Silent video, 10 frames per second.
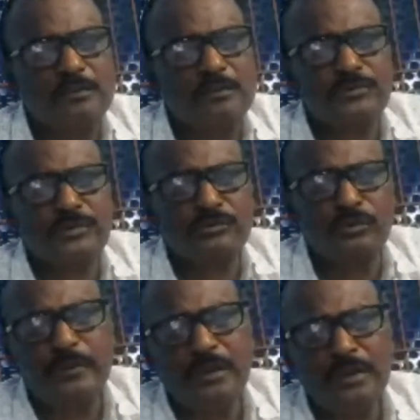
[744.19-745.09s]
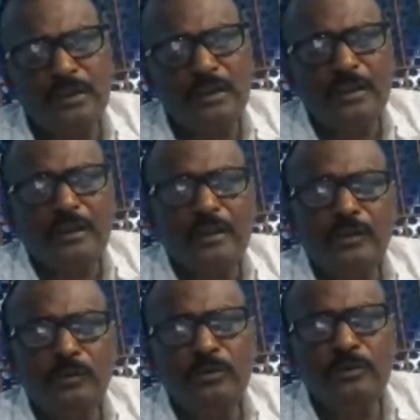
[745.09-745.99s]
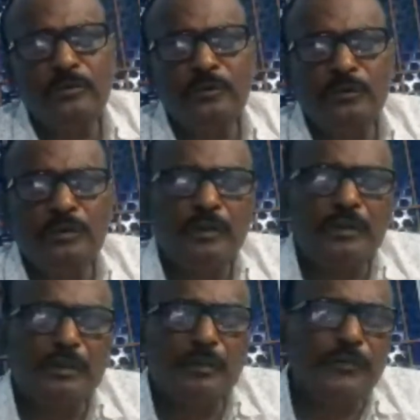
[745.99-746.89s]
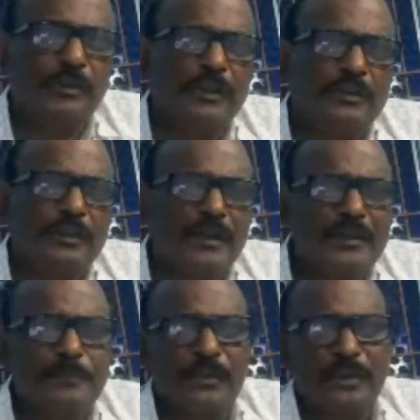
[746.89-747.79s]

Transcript: R versus Govinda, you will be